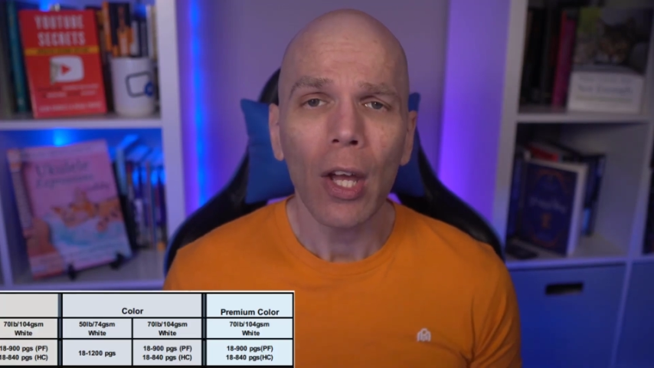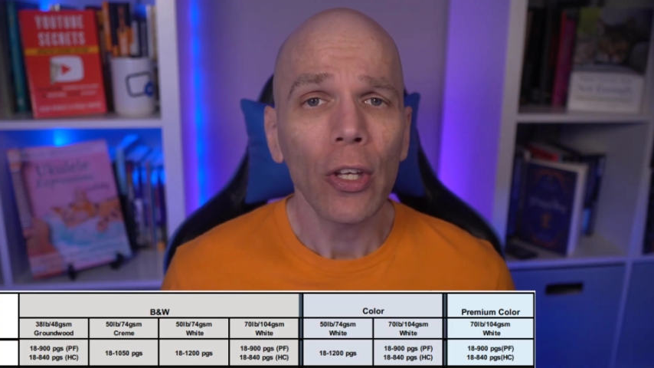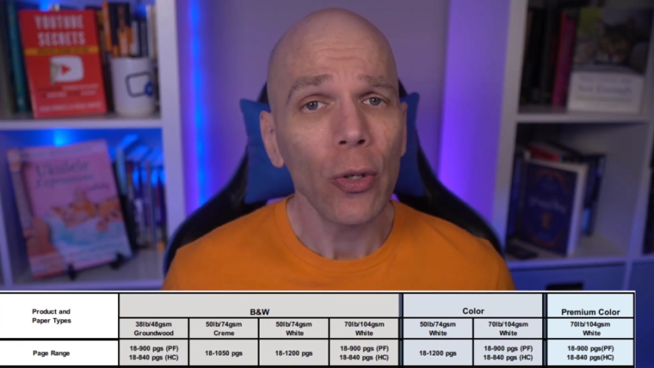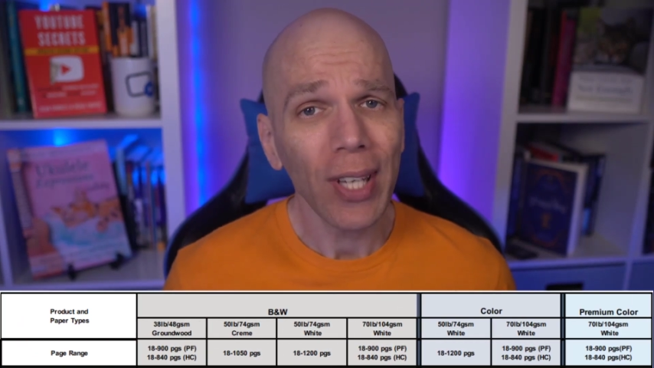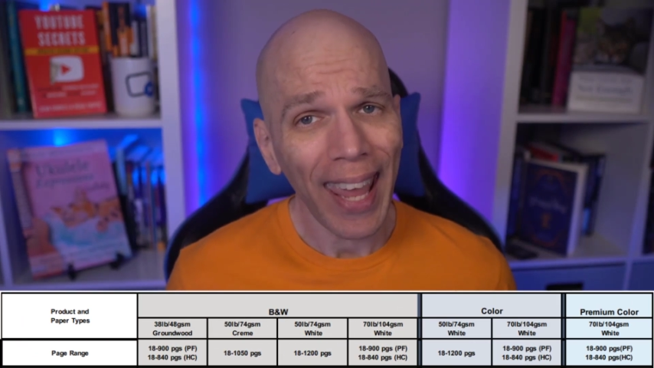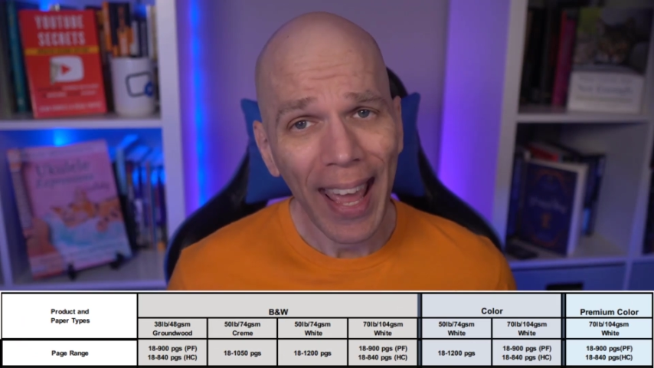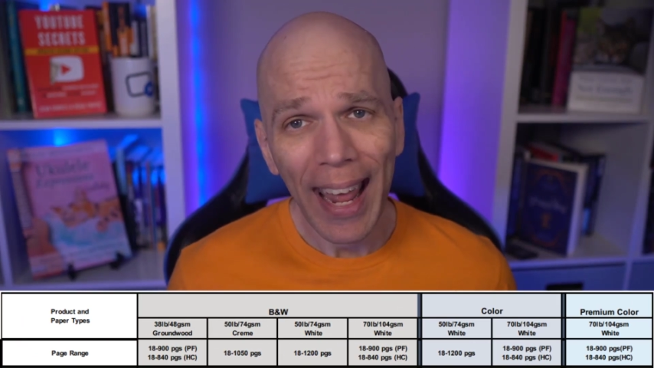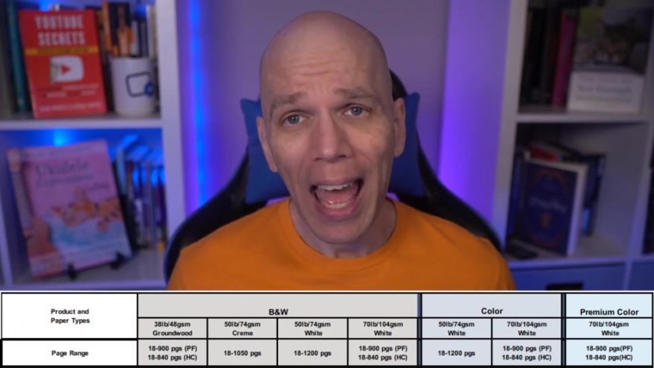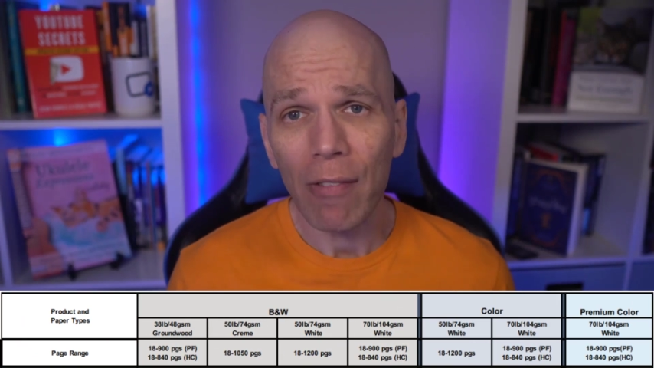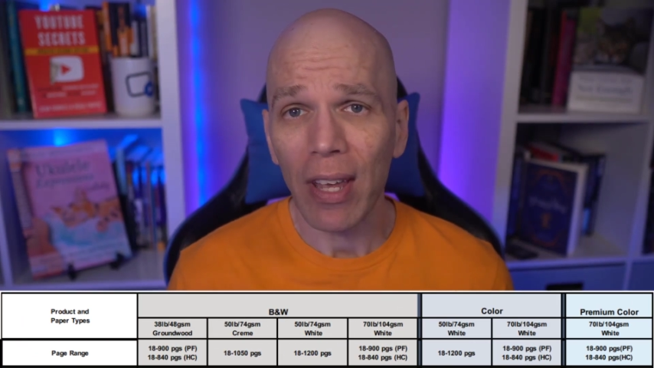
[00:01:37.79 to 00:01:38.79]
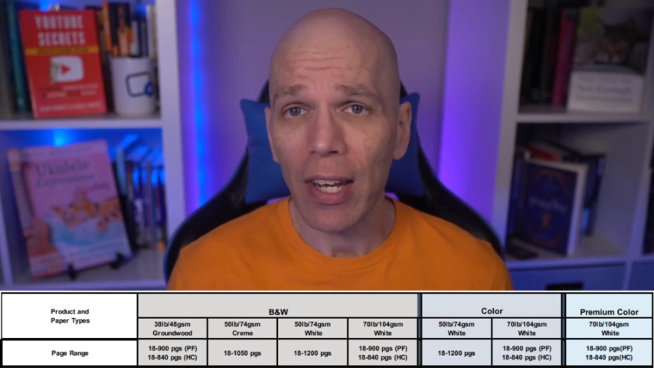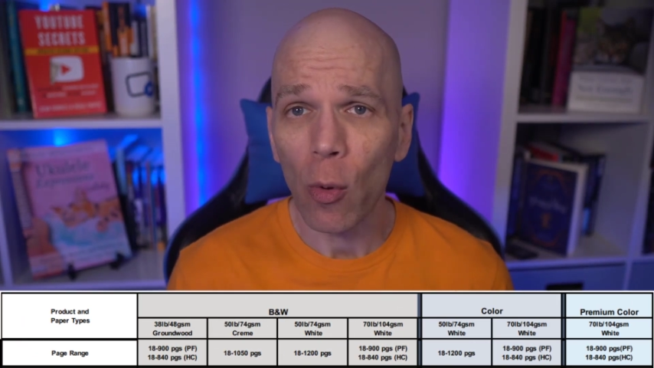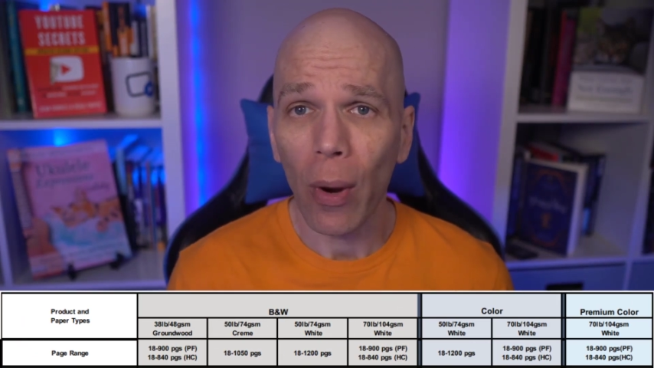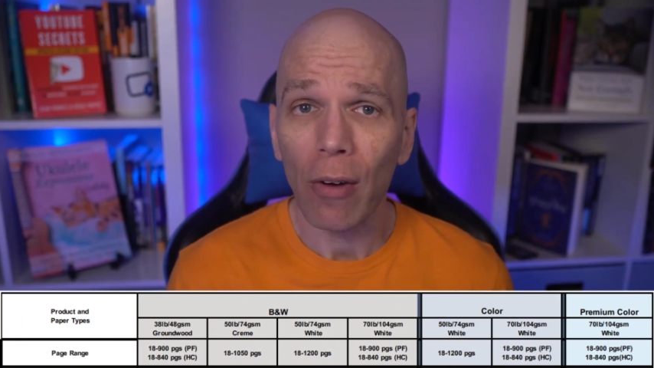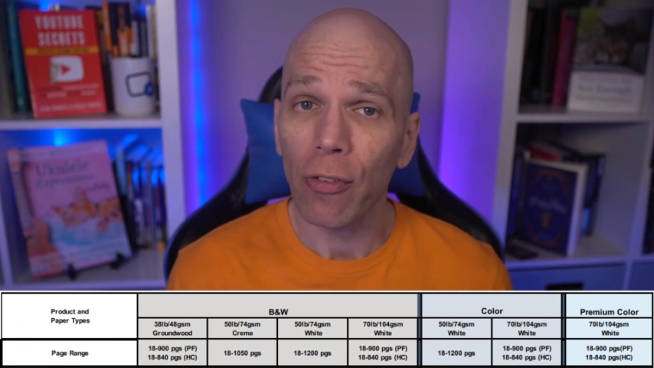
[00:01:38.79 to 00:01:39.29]
You can have
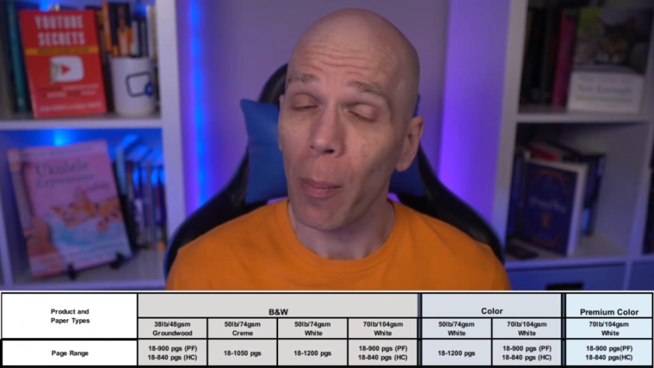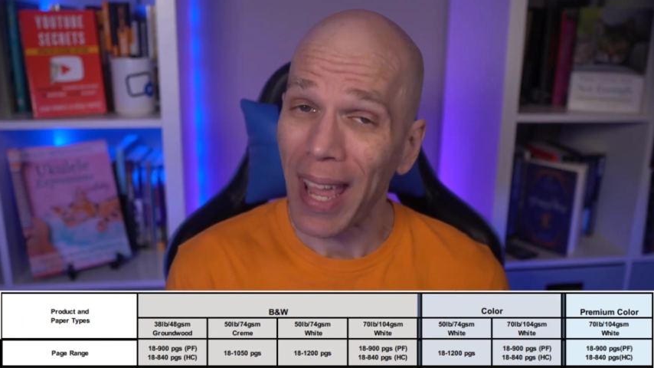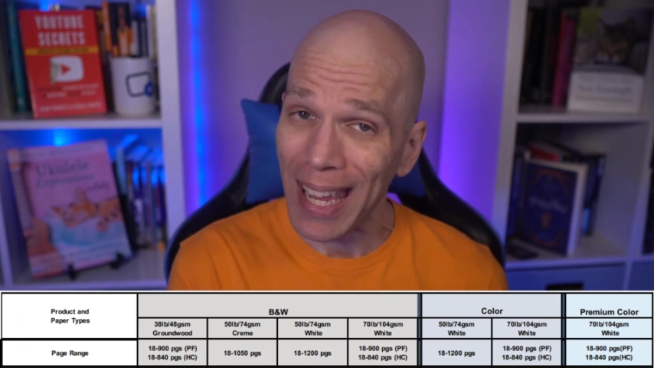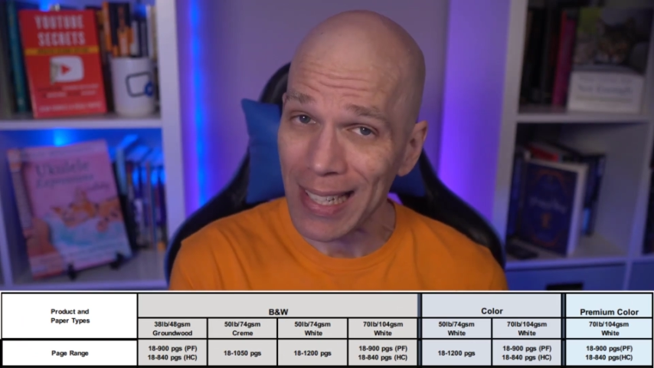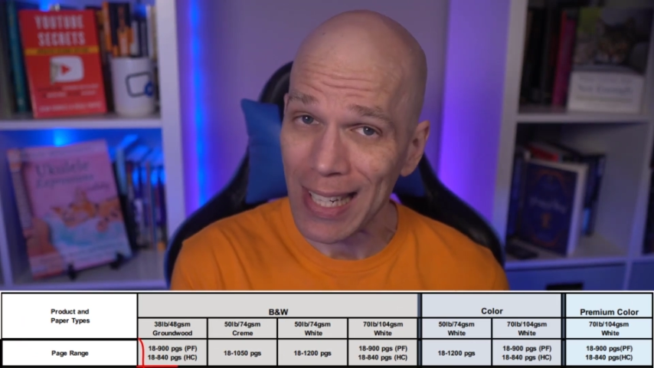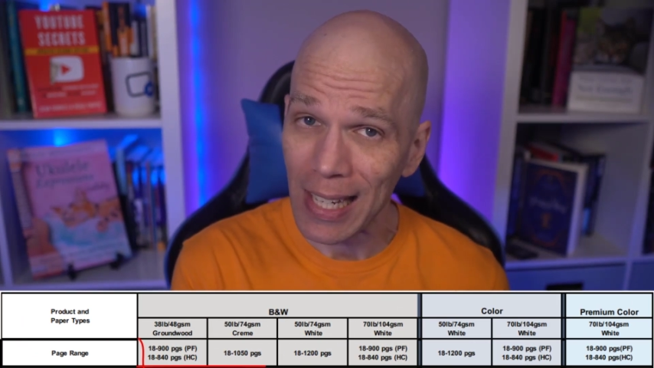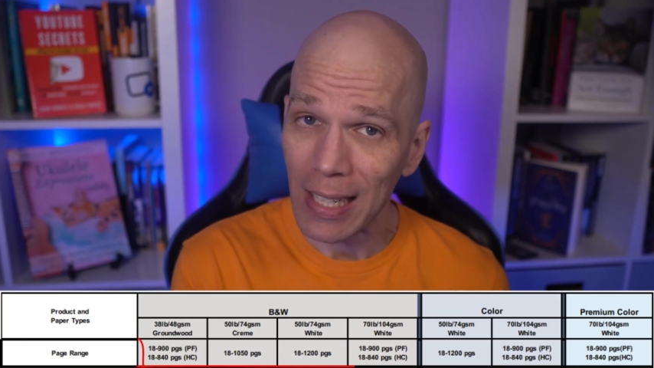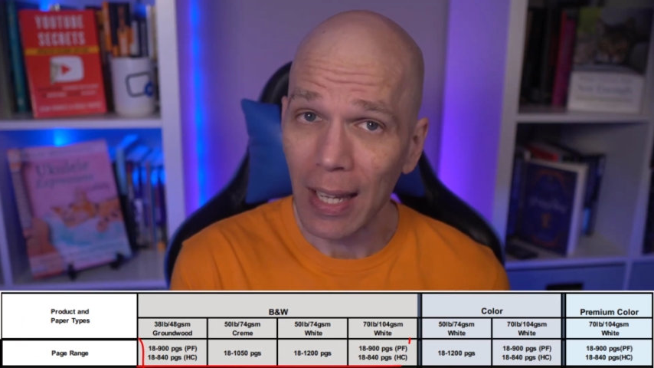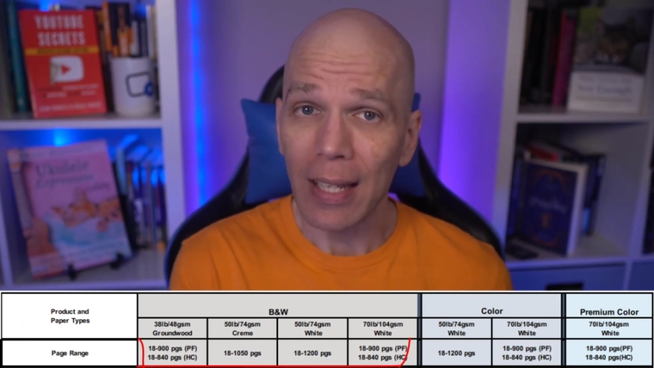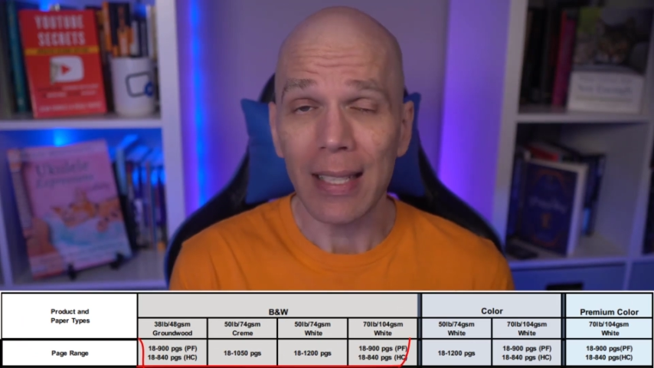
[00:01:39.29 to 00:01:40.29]
anywhere from eighteen